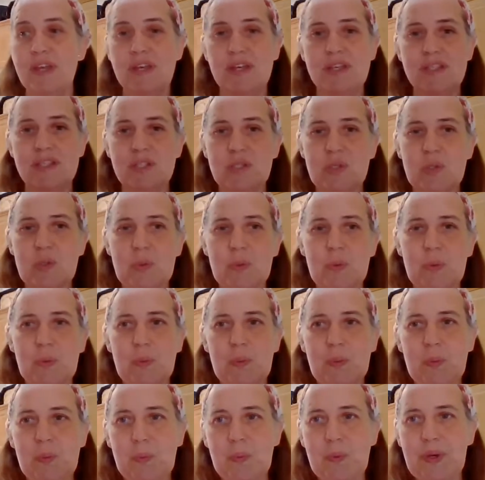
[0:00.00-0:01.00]
So
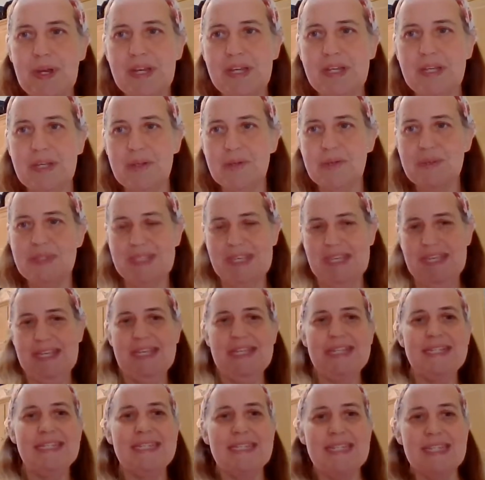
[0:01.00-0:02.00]
what goes
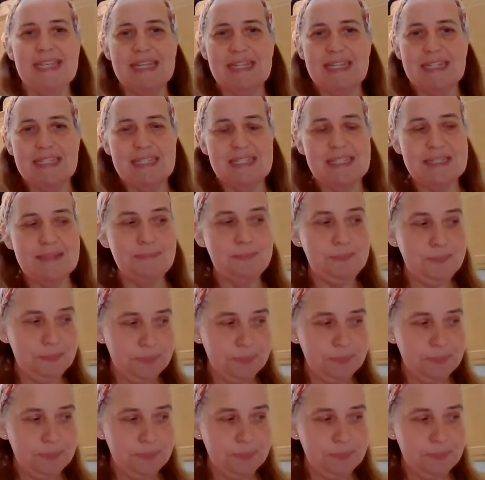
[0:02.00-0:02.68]
into this?